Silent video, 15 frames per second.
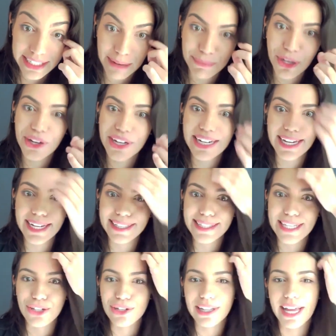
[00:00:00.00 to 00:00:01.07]
I'm not gonna
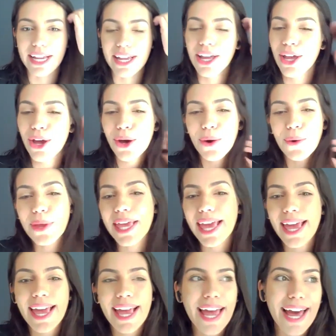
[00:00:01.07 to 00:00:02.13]
teach you like,
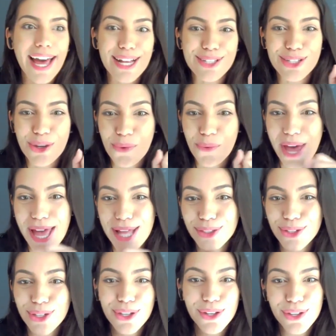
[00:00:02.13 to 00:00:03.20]
okay guys, so when
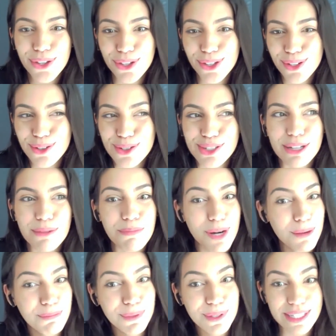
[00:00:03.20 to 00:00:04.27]
do you use the
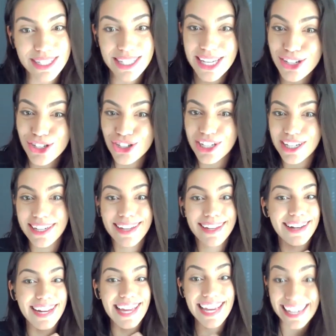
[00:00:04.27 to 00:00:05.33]

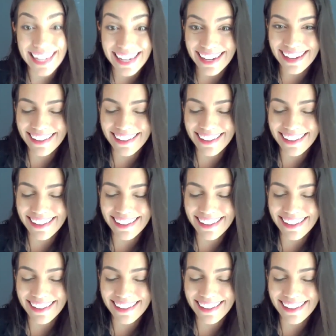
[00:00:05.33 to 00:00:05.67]
preposition in?